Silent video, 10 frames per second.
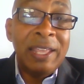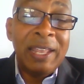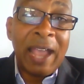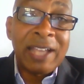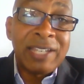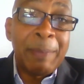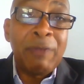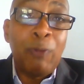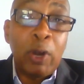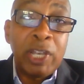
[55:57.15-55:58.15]

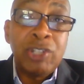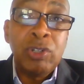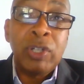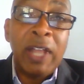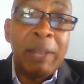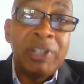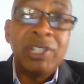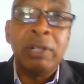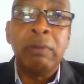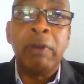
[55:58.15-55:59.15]
academic fortitude to help the
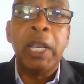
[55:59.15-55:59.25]
children.